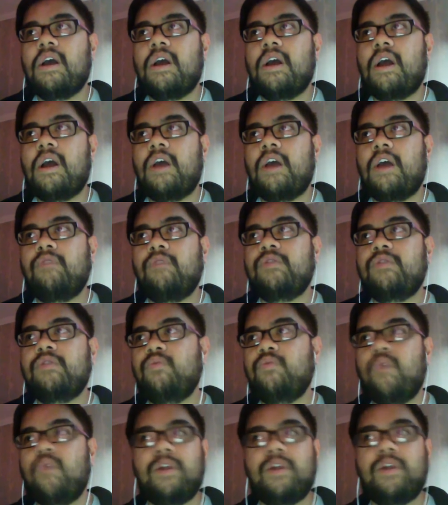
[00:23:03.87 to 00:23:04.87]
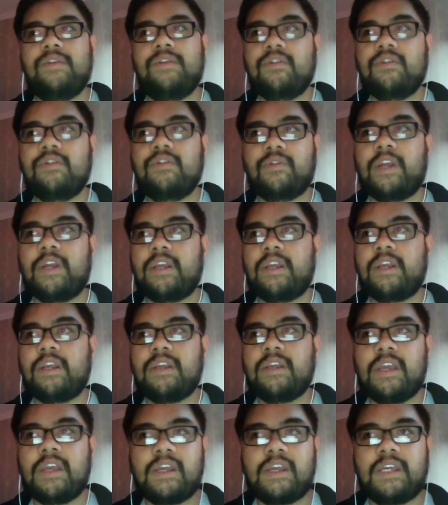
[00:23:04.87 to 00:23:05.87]
I was wondering
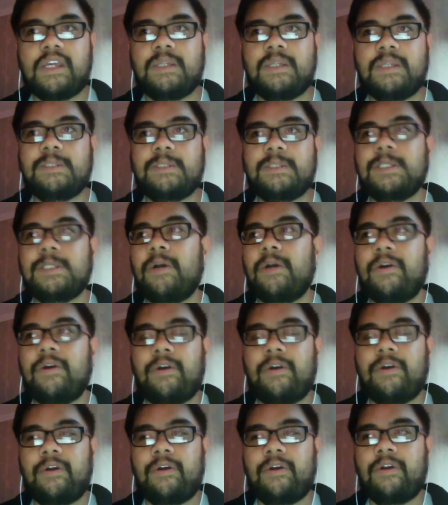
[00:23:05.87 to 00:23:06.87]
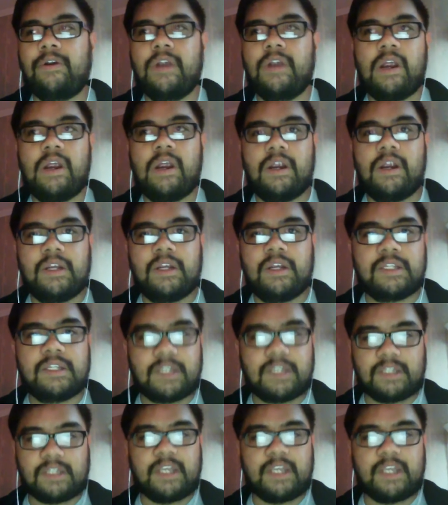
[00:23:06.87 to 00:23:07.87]
if her
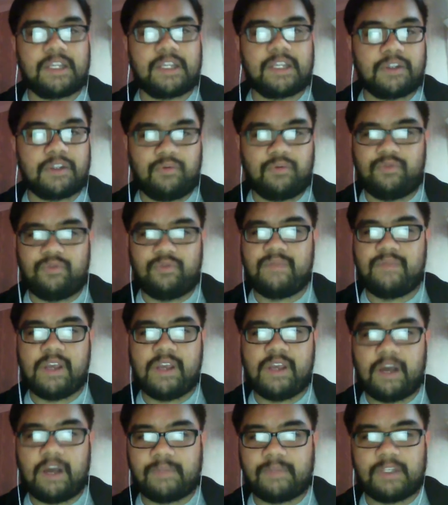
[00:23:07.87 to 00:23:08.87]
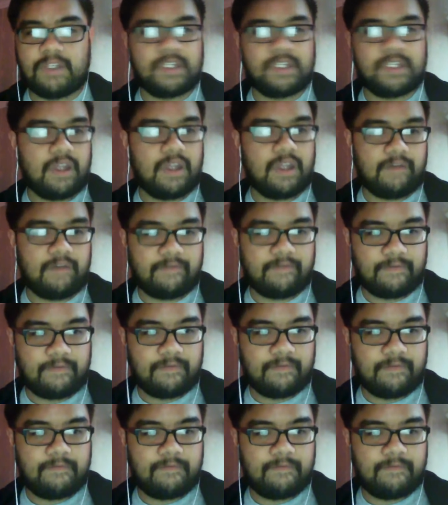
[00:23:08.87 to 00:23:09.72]
successor would be up to snuff.